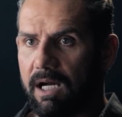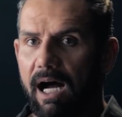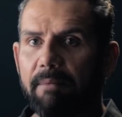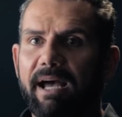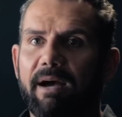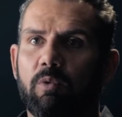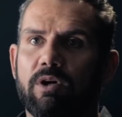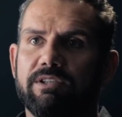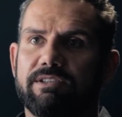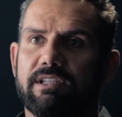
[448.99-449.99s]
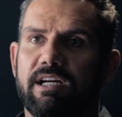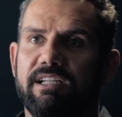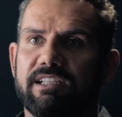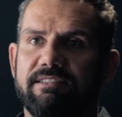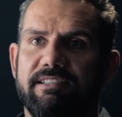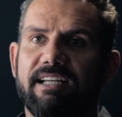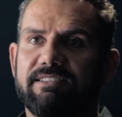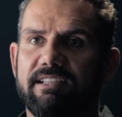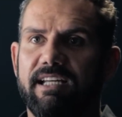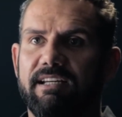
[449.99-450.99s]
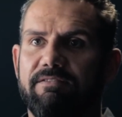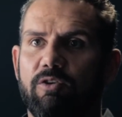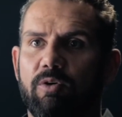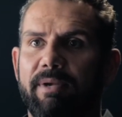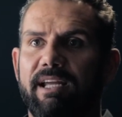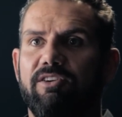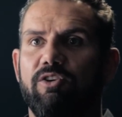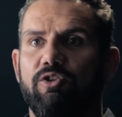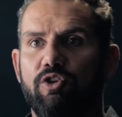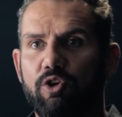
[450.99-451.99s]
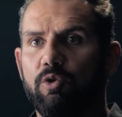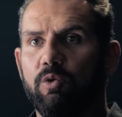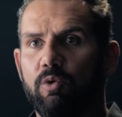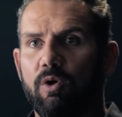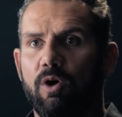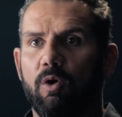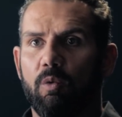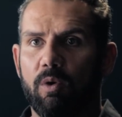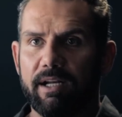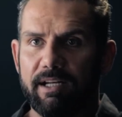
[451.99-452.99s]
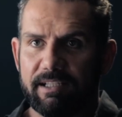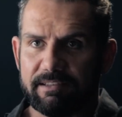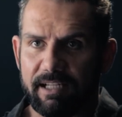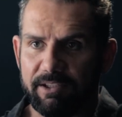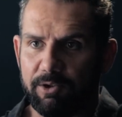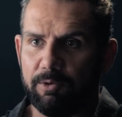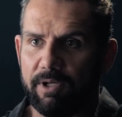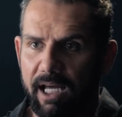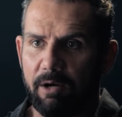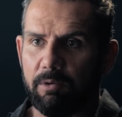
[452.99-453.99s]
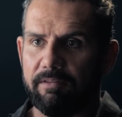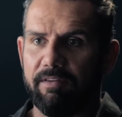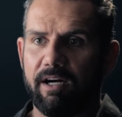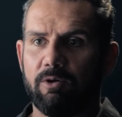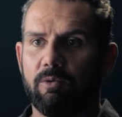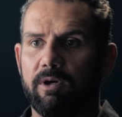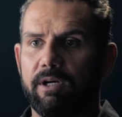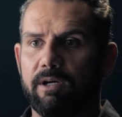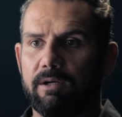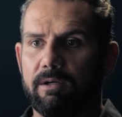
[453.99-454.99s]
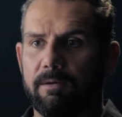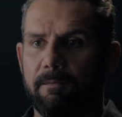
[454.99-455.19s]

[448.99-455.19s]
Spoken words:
Combat was a necessity for me to do what it is I do now with Vital Warrior.